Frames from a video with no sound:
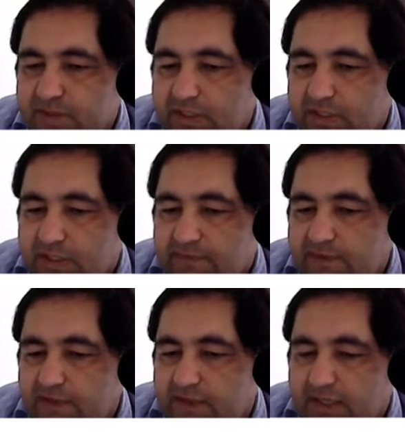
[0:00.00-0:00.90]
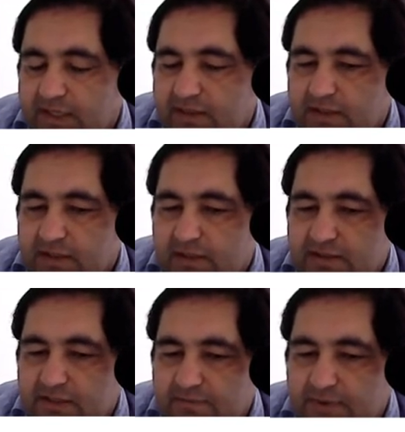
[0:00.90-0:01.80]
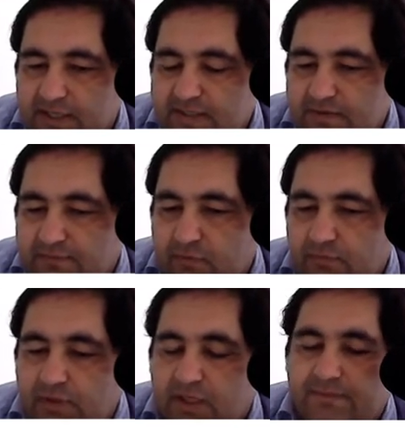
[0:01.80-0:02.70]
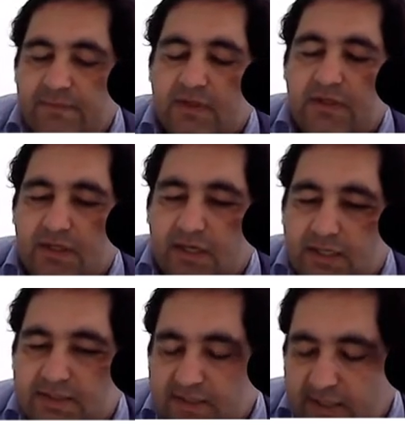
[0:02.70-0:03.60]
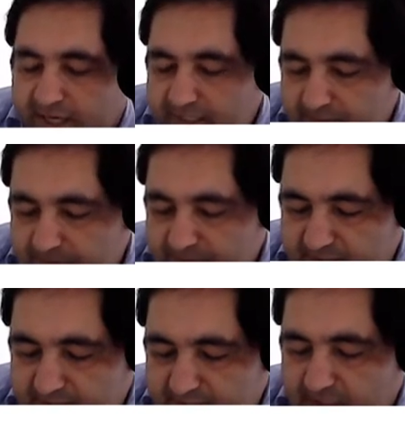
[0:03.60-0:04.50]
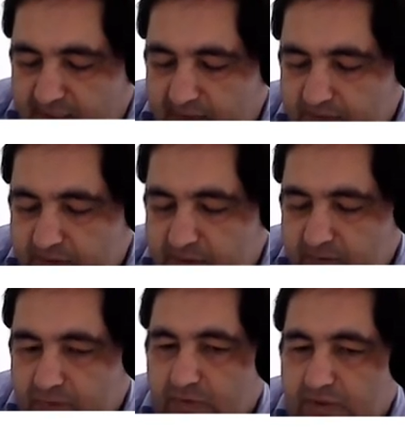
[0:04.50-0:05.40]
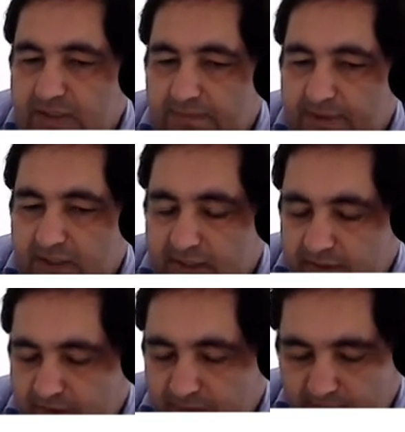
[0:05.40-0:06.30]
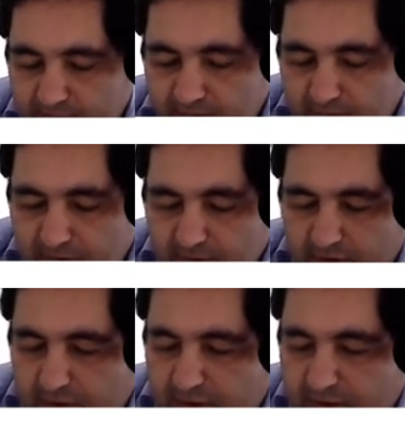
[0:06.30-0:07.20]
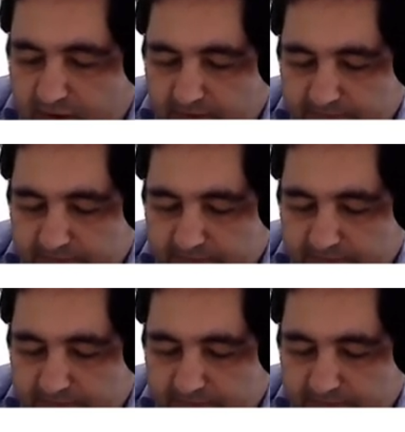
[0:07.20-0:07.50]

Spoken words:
Okay, again I cut and paste the formula. It's 8-bit again, so what's happening are